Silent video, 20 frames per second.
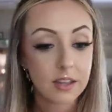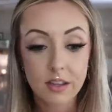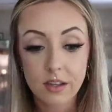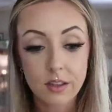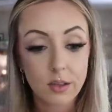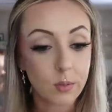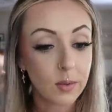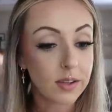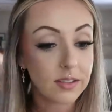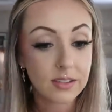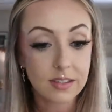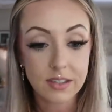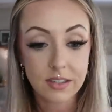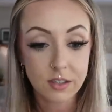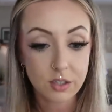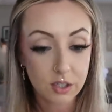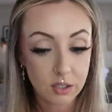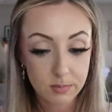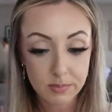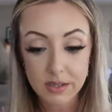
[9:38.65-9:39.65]
they're the ones
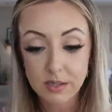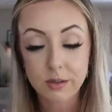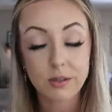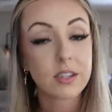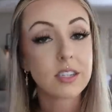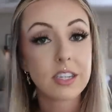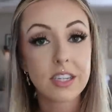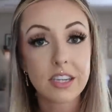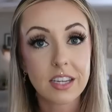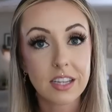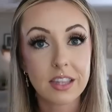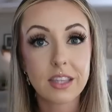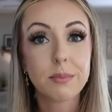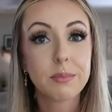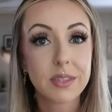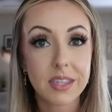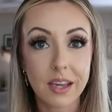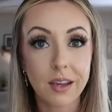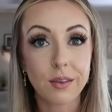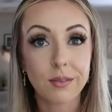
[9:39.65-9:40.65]
that should be critiquing
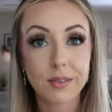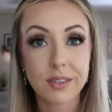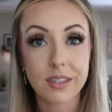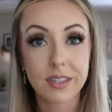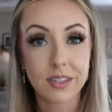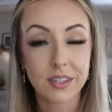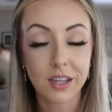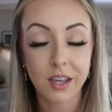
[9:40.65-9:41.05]
themselves